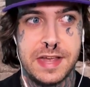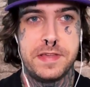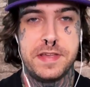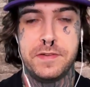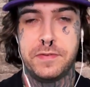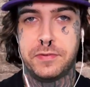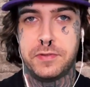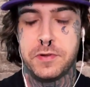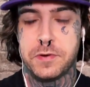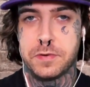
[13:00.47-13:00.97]

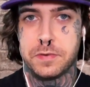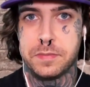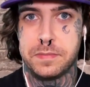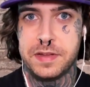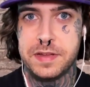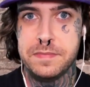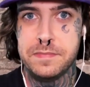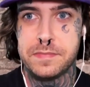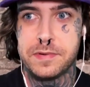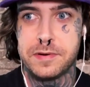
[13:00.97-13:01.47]
if you
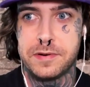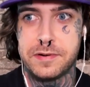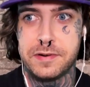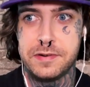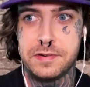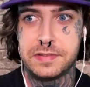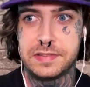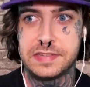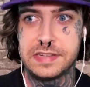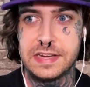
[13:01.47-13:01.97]

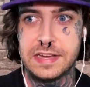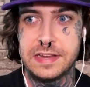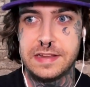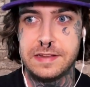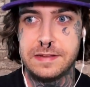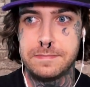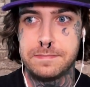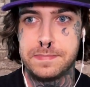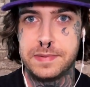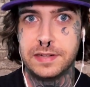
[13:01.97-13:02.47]
remember,
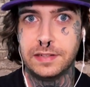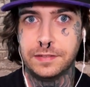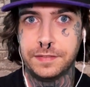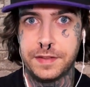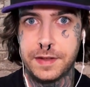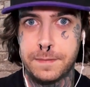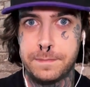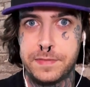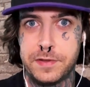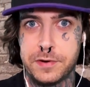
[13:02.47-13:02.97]
they built
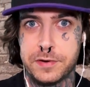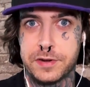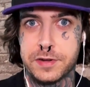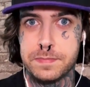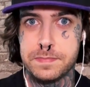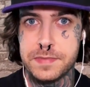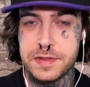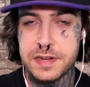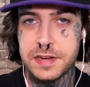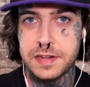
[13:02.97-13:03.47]
up their
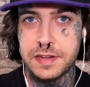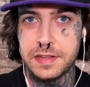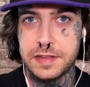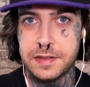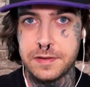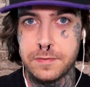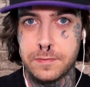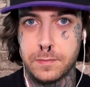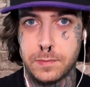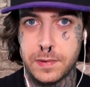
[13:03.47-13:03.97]

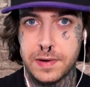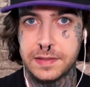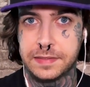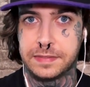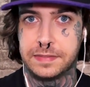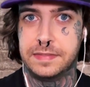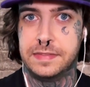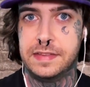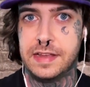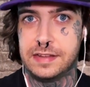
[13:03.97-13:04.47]
community with
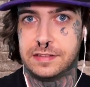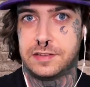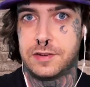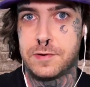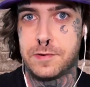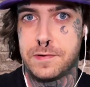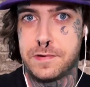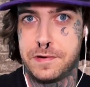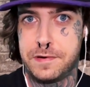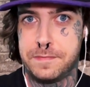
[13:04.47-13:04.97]

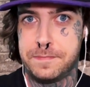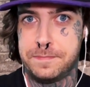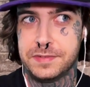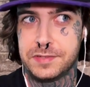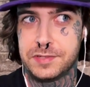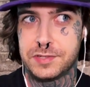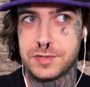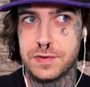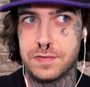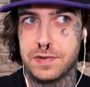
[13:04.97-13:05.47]
deathcore.
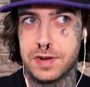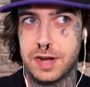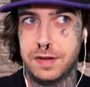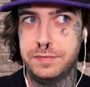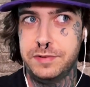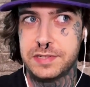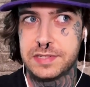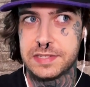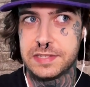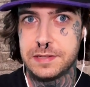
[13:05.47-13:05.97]
So
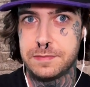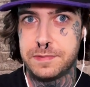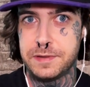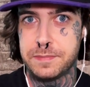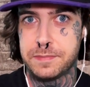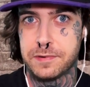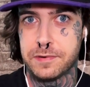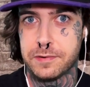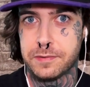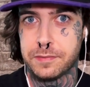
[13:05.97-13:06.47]
obviously
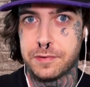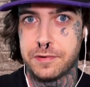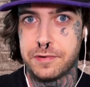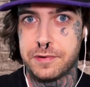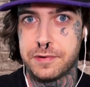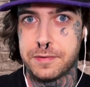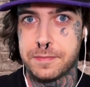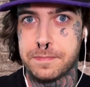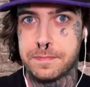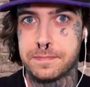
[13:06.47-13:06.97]
people
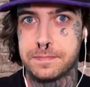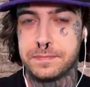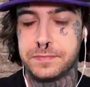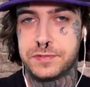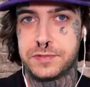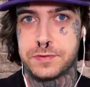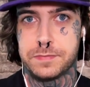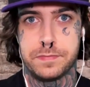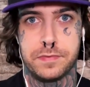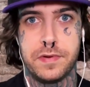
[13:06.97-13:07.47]
were
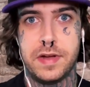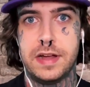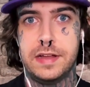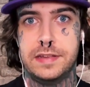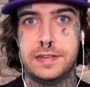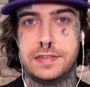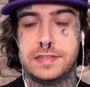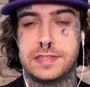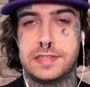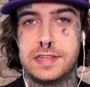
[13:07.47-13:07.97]

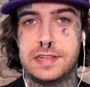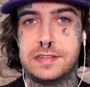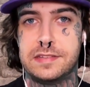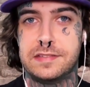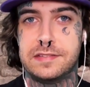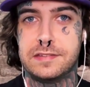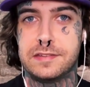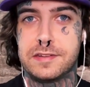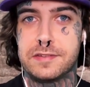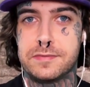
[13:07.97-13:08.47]
surprised
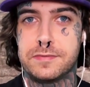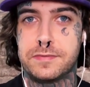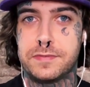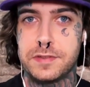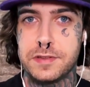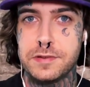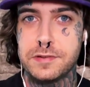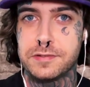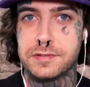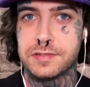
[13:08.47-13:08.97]
and
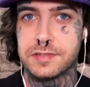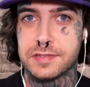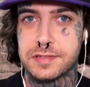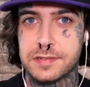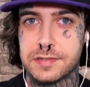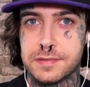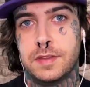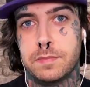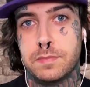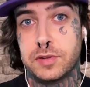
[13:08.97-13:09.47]

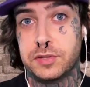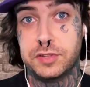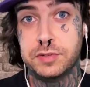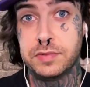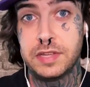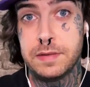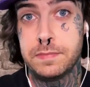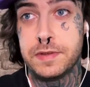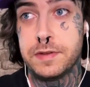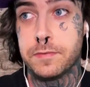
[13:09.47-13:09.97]
confused. But don't
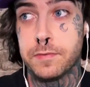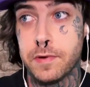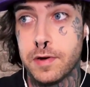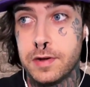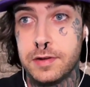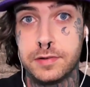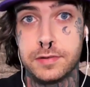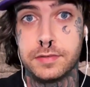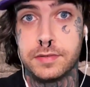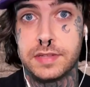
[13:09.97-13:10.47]
get me
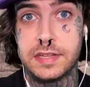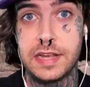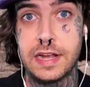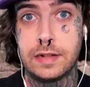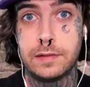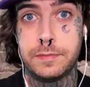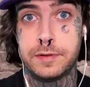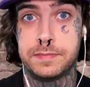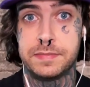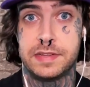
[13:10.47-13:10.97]
wrong, the
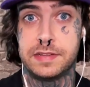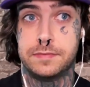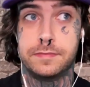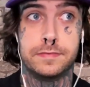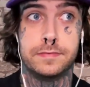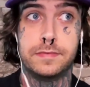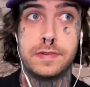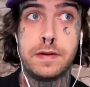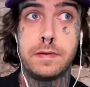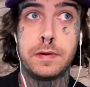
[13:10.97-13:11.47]
album did
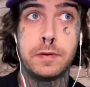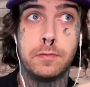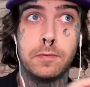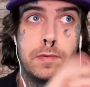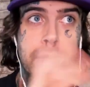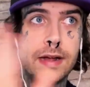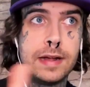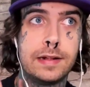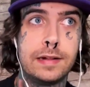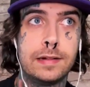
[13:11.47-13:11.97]
very
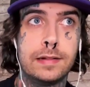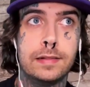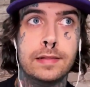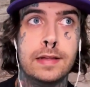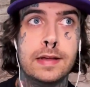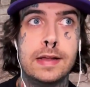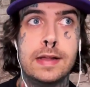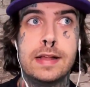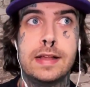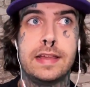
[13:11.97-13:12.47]
well.
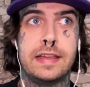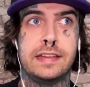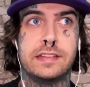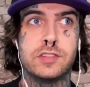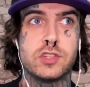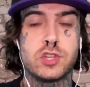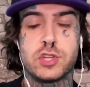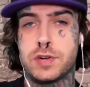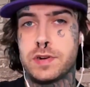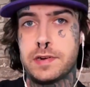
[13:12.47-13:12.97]
It
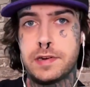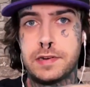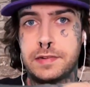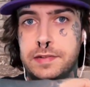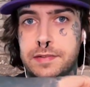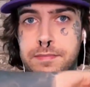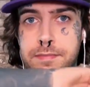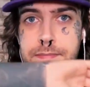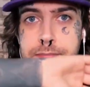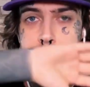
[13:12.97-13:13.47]

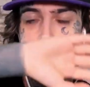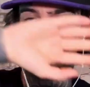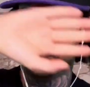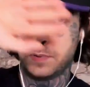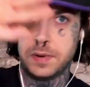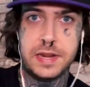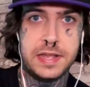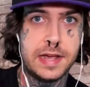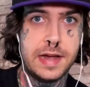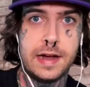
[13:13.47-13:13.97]
charted
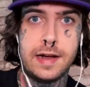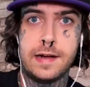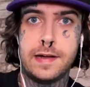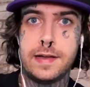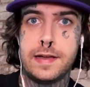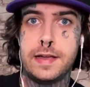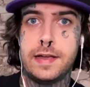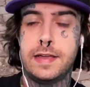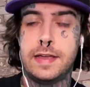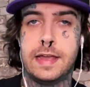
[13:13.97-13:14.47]
pretty
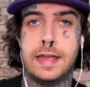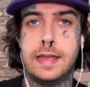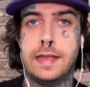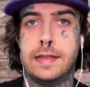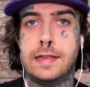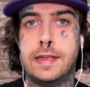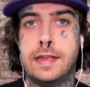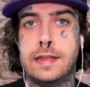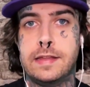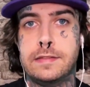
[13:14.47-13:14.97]
high,
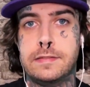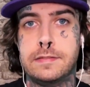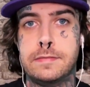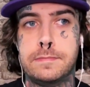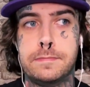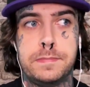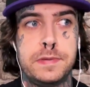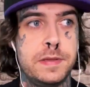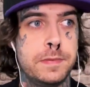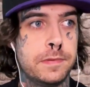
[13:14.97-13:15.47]

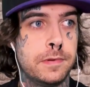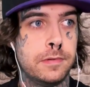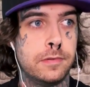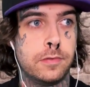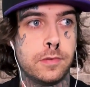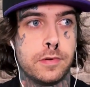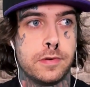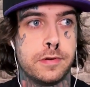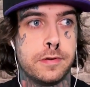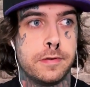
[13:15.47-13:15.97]
and people
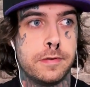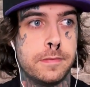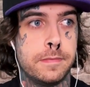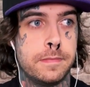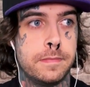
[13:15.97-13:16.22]
were,